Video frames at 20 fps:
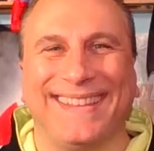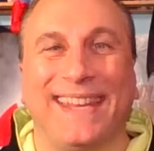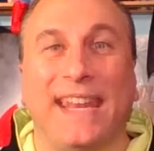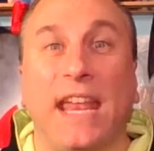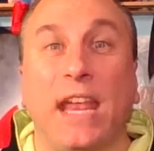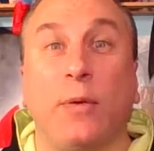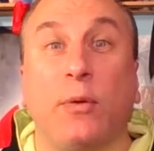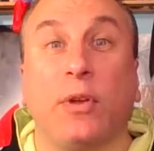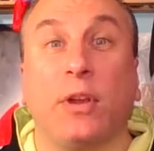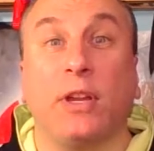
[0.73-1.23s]

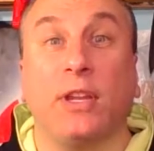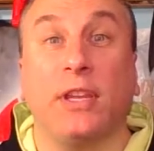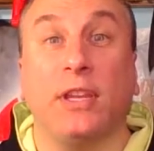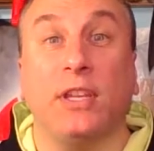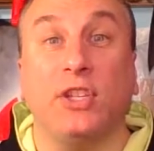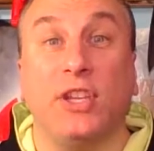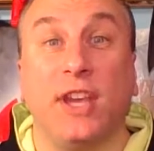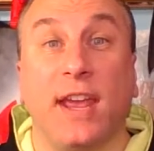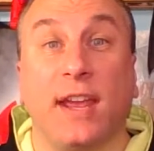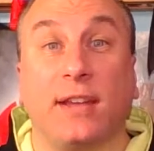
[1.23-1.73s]
Today we're going to
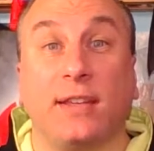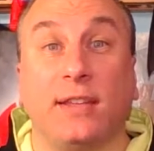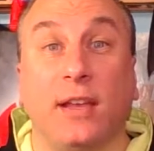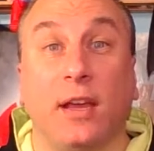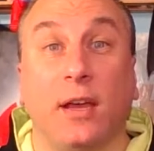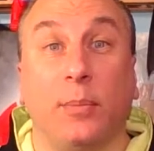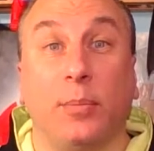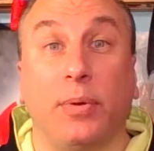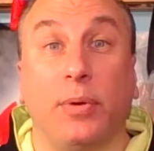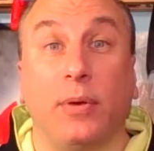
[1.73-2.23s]
get jacked
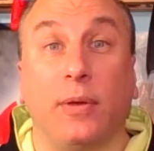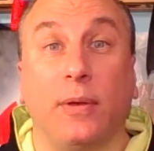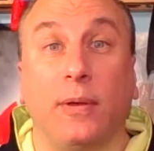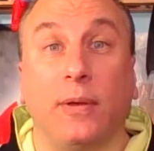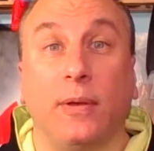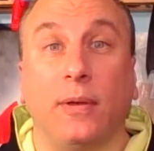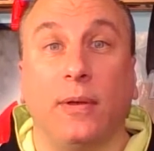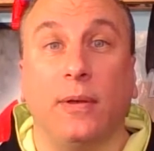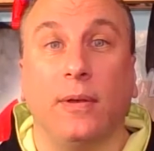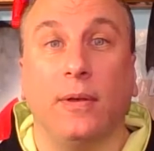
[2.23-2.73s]
up
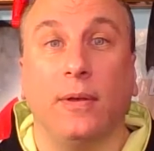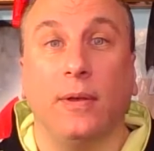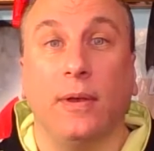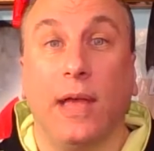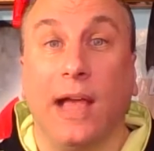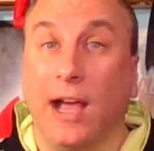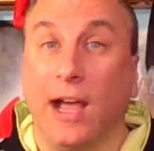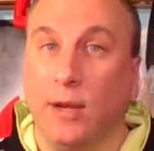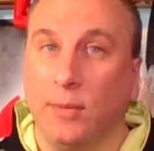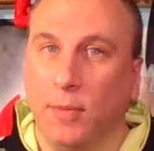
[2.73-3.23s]

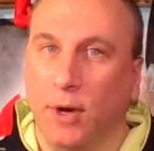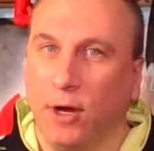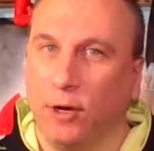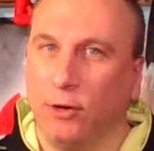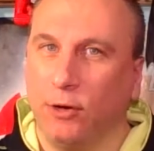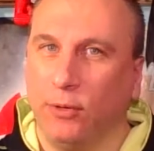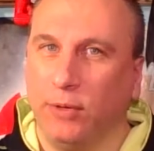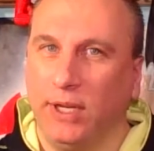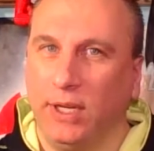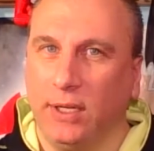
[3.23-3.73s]
on
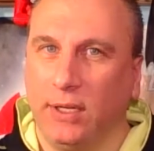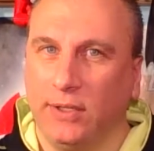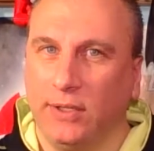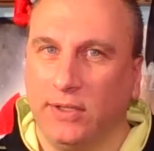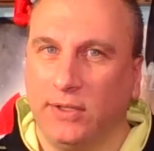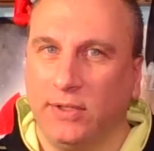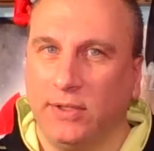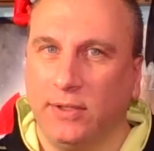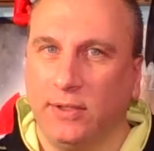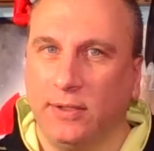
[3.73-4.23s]

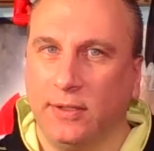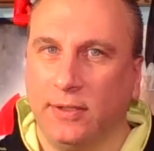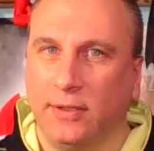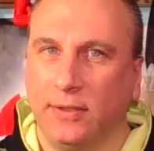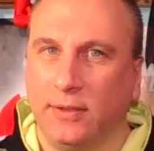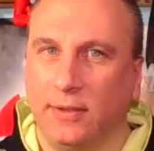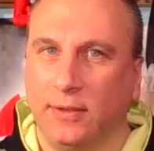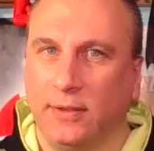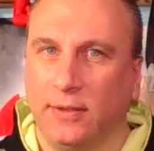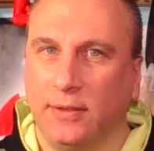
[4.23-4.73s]
margaritas.
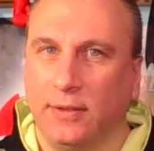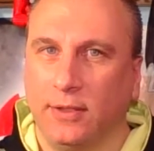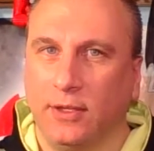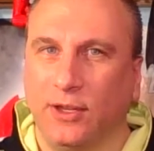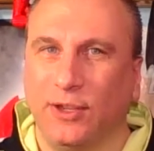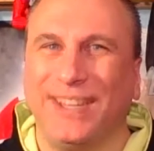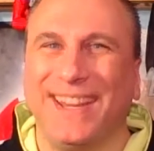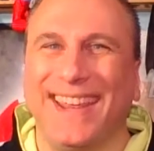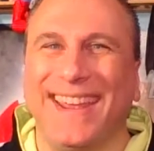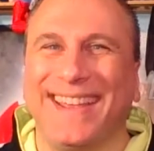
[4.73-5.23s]

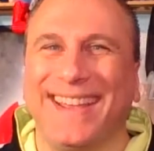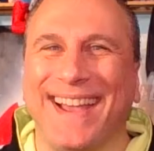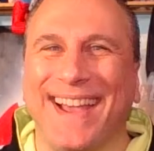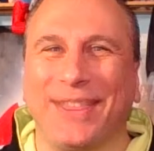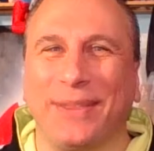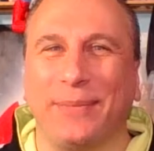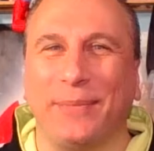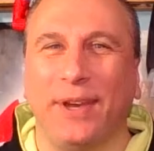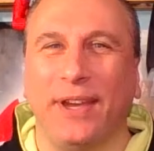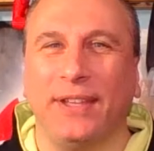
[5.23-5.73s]
Good day,
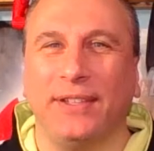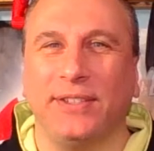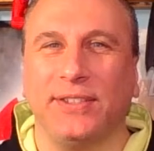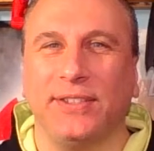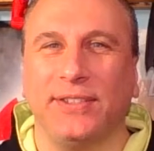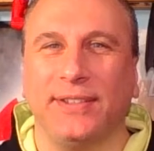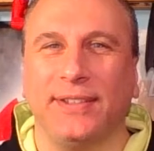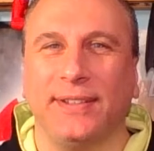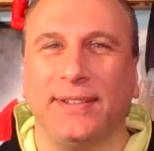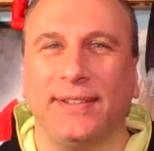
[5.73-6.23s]

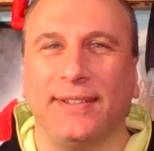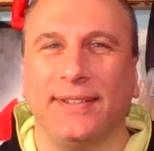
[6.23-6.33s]
Gothamites.